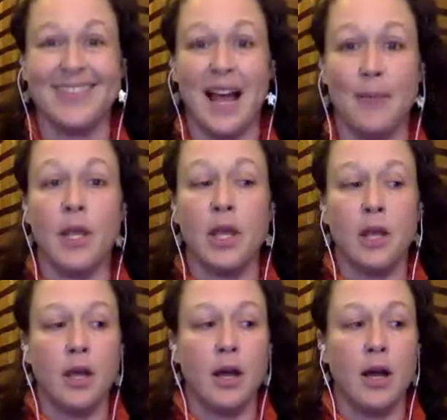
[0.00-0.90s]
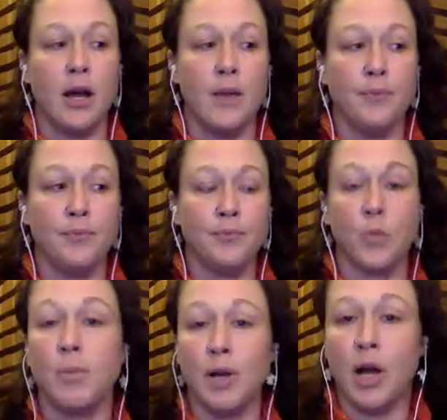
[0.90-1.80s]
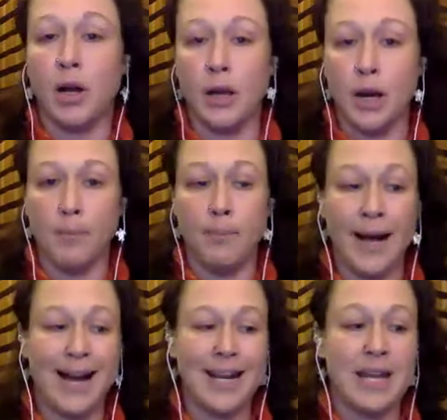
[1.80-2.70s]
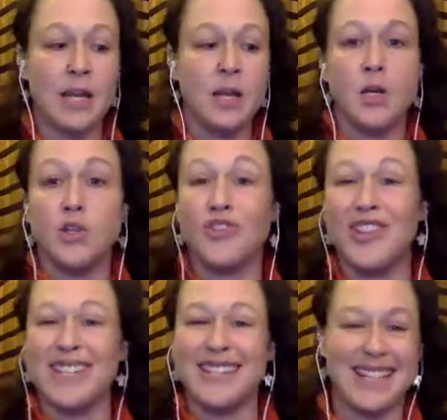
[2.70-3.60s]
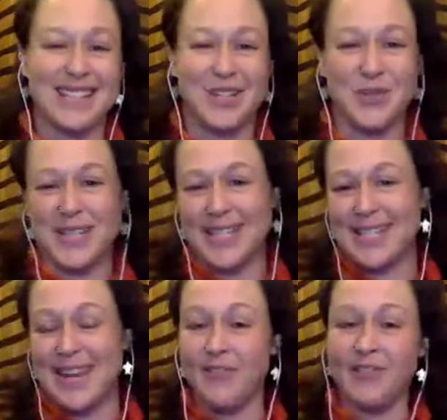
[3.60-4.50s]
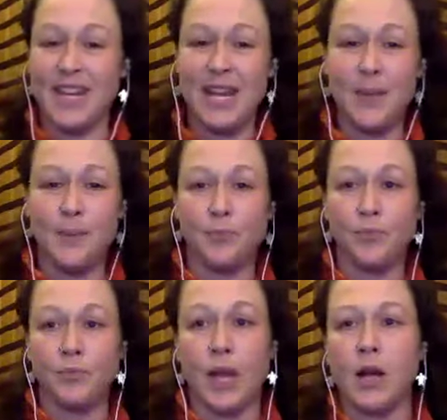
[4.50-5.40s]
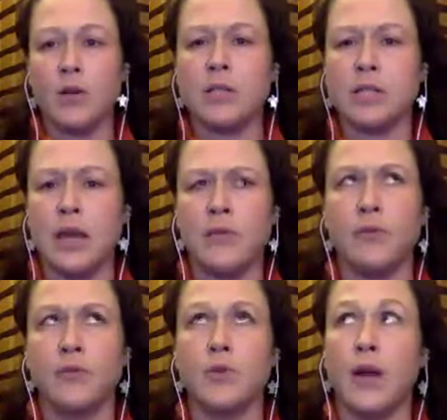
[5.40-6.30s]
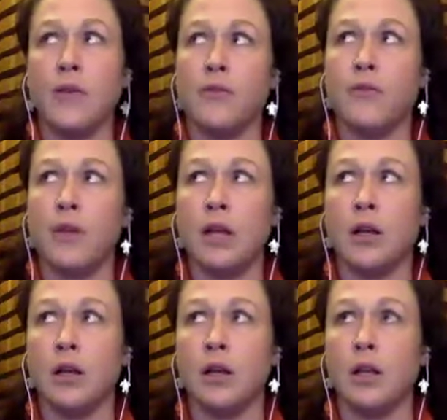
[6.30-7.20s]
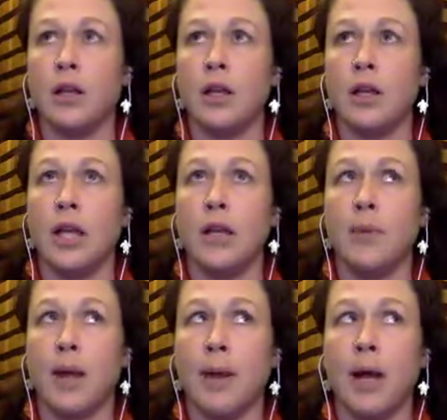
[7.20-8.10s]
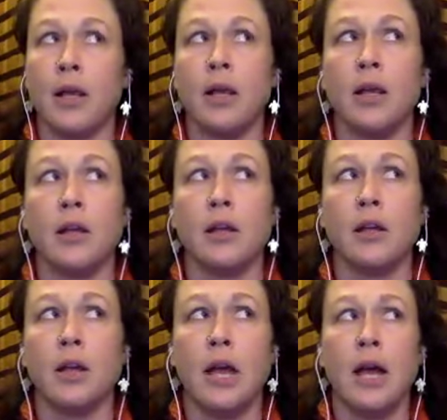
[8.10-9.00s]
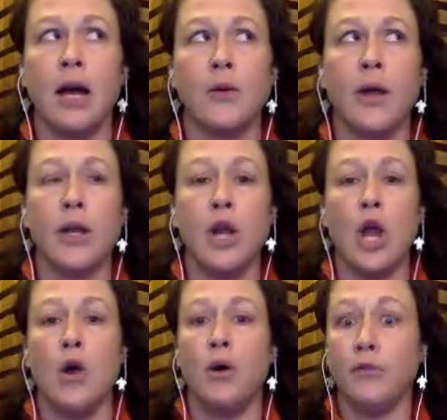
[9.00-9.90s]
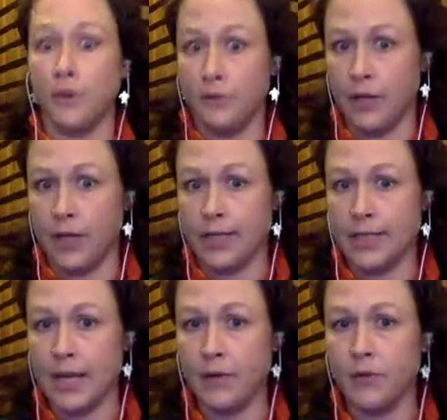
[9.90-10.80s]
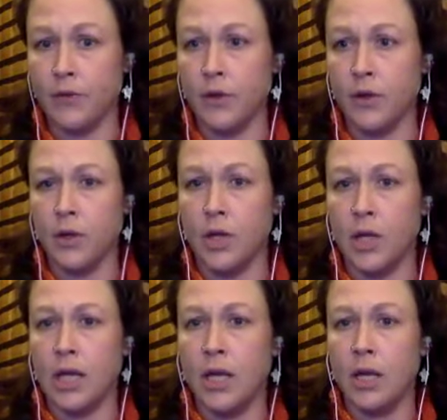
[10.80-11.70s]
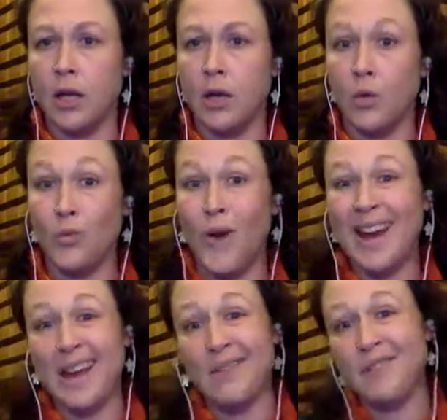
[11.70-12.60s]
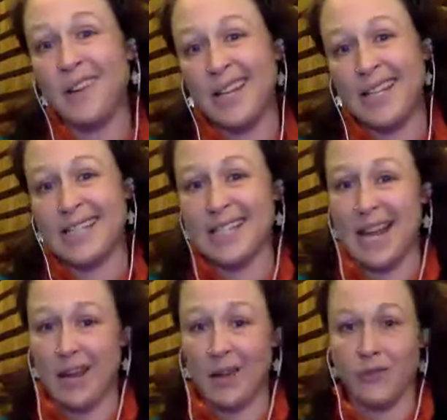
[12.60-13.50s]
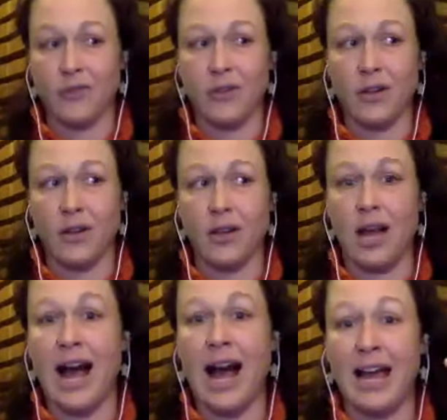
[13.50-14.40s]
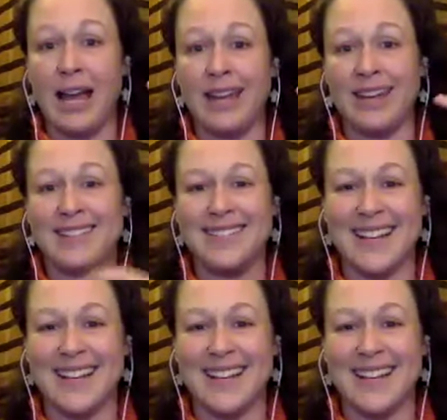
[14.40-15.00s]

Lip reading: Yeah. We belong in our body. So this has to do with safety. How safe do I feel in my body? How do I know if I'm feeling safe? When I'm feeling safe, I